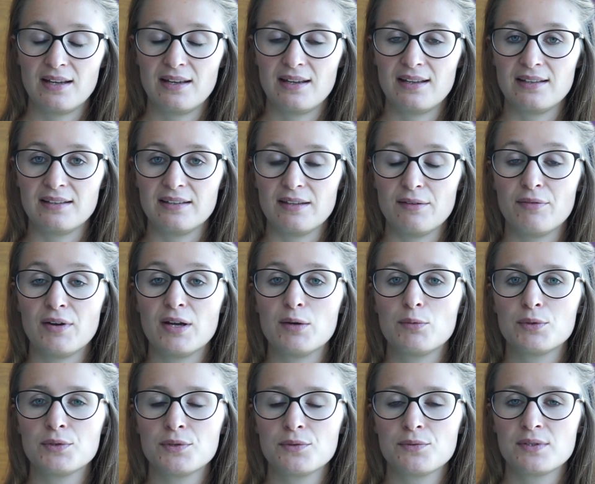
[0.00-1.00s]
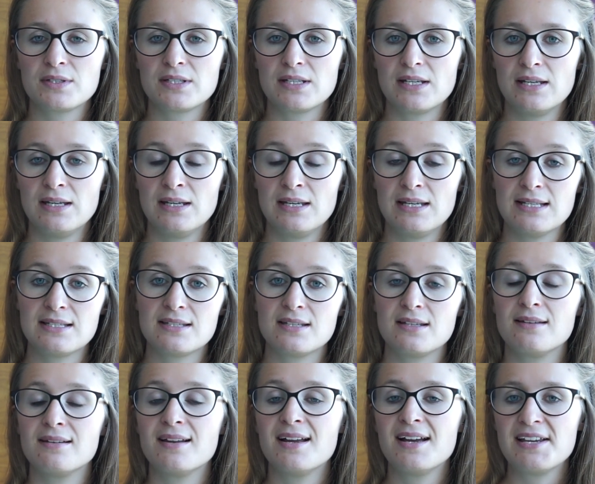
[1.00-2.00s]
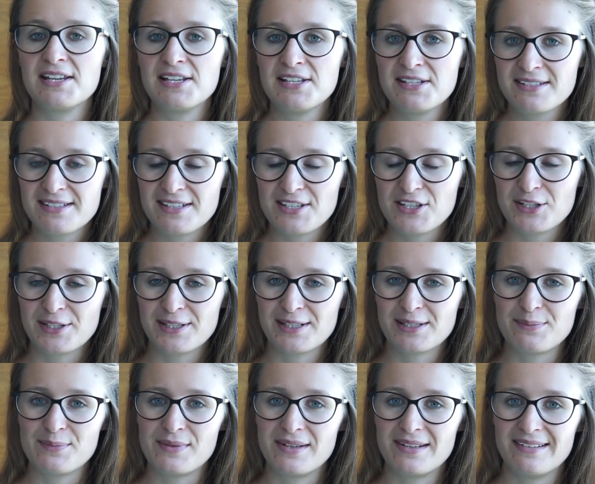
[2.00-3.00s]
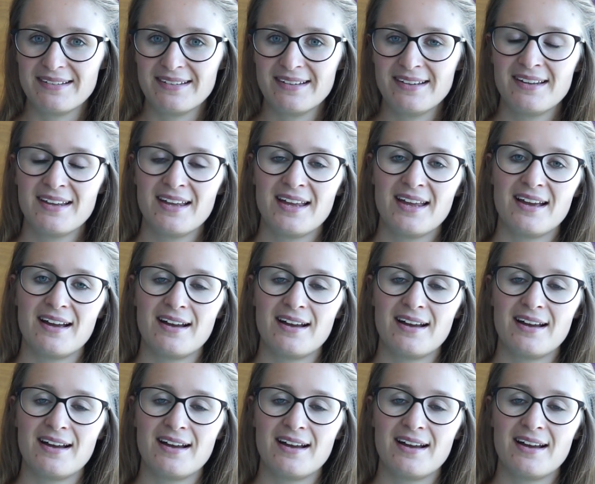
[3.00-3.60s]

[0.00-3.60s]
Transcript: and if I want to say it's a nice gentleman,